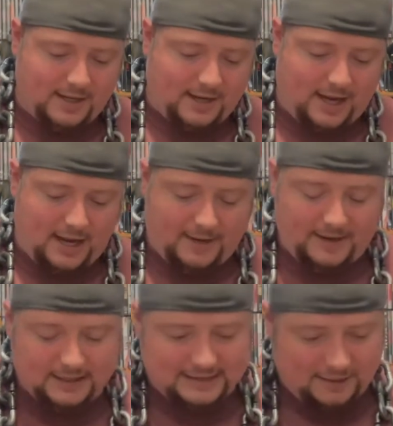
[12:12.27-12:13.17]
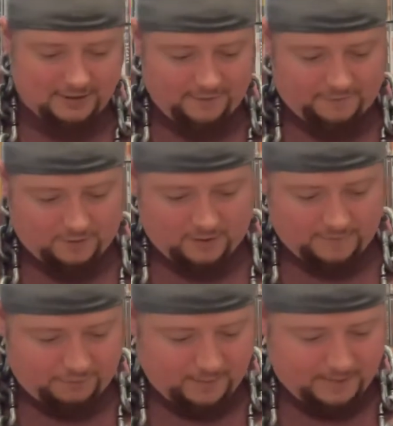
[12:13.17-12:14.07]
Uh, it is out there
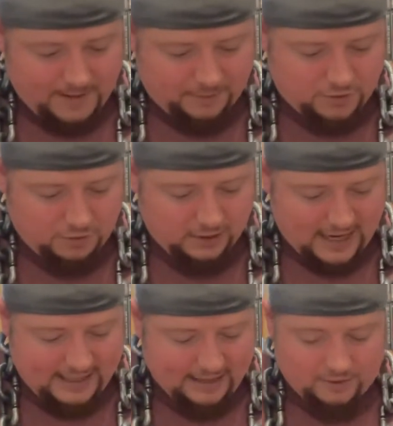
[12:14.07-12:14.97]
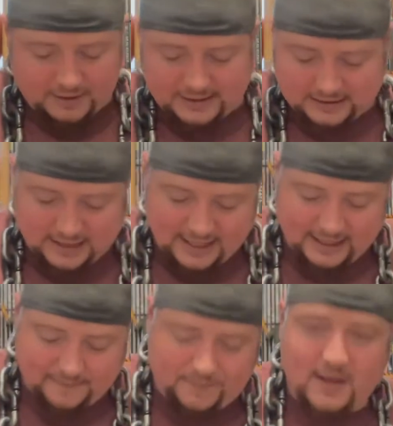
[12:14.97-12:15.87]
for, for people to like it or dislike
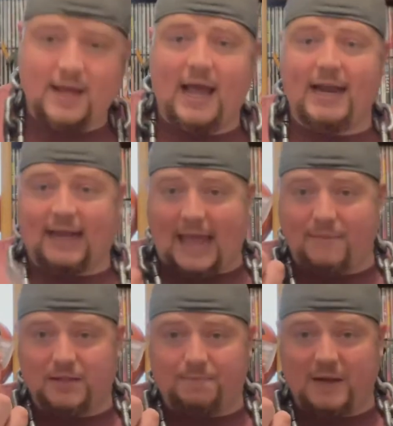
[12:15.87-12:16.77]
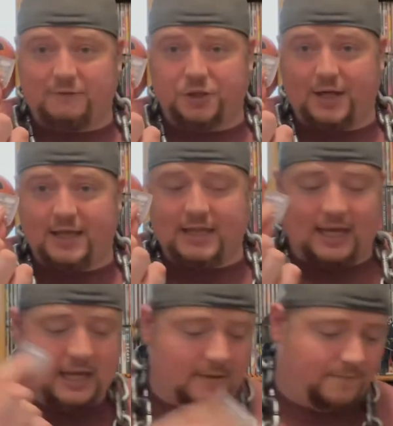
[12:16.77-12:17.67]
it. And it came with a beef jerky
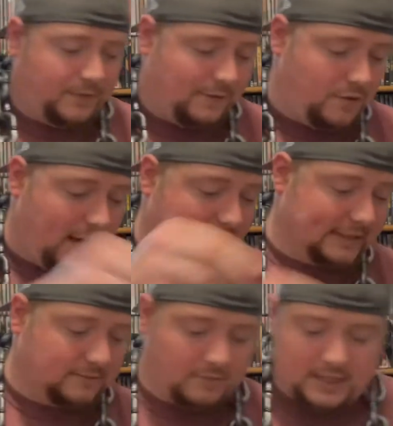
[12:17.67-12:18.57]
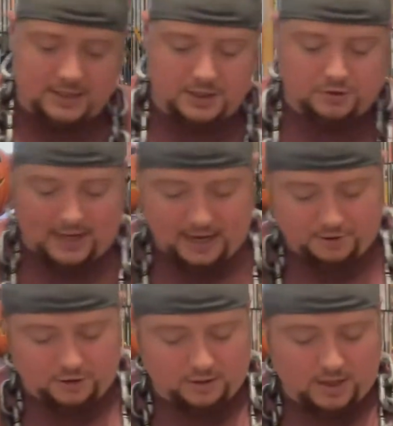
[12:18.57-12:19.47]
thingy if you guys need to dry
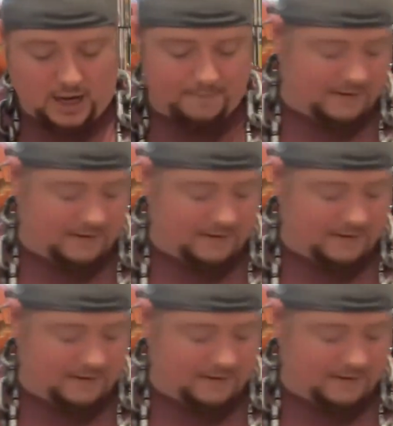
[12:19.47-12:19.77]
out your uh, beef